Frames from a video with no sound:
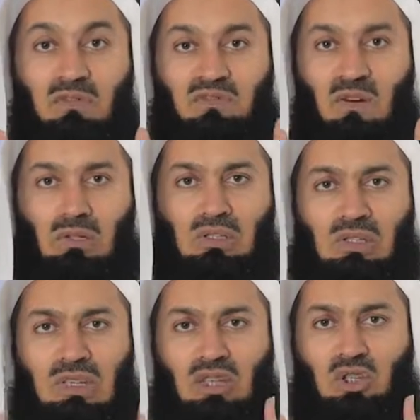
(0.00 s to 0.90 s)

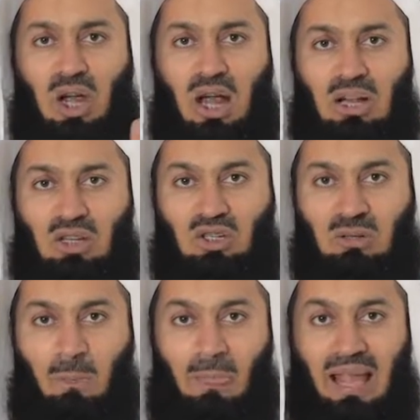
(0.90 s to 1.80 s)
falsely
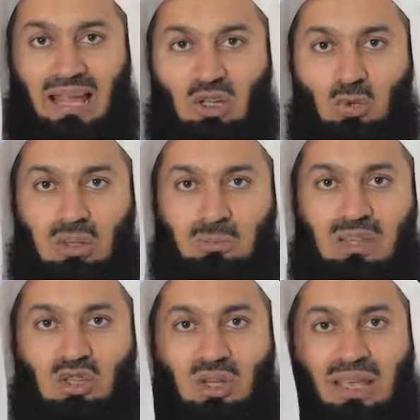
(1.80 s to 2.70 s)
charged and you will
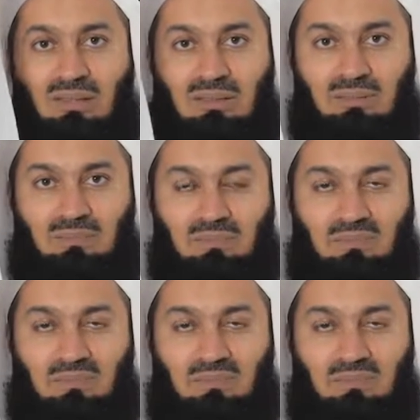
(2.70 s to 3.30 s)
be jailed.